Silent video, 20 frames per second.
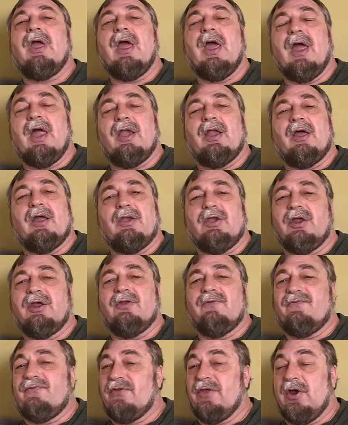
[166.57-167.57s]
and I
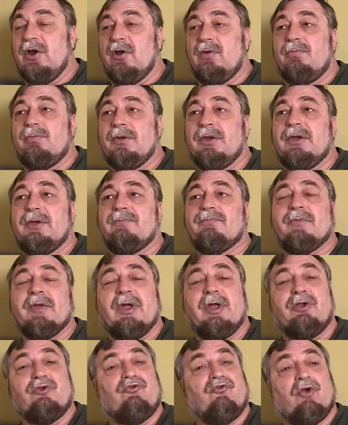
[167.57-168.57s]
need therapy
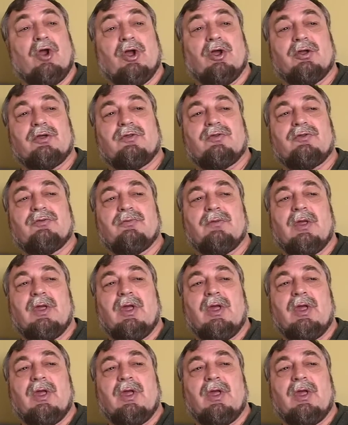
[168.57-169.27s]
and drugs,